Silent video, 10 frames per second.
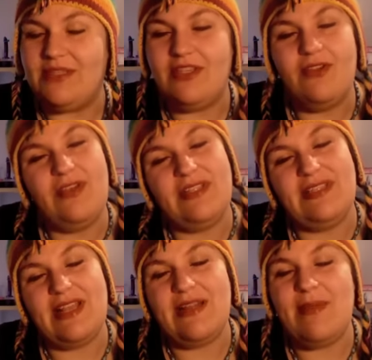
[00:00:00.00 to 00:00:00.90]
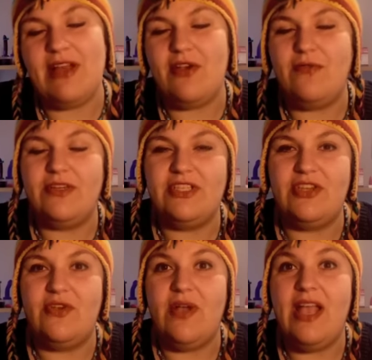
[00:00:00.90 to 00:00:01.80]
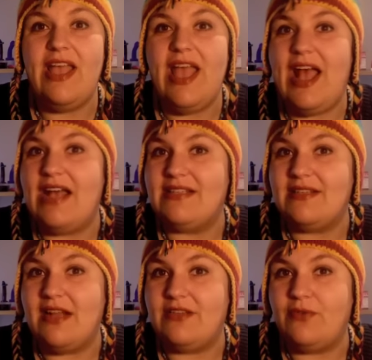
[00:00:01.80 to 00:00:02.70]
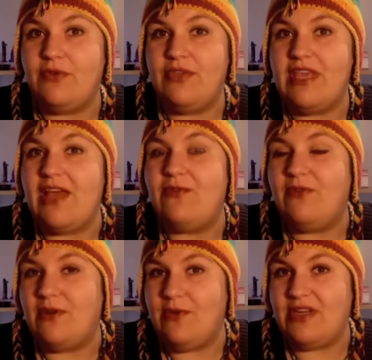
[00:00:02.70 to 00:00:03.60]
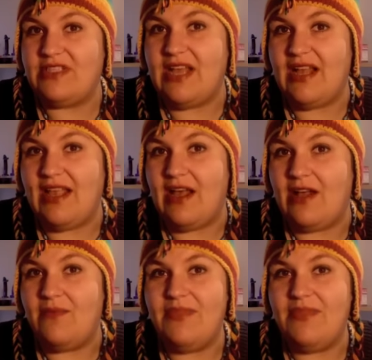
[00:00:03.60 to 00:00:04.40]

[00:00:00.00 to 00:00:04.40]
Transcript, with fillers: You can send them on over to askdrruthie at funwares.com.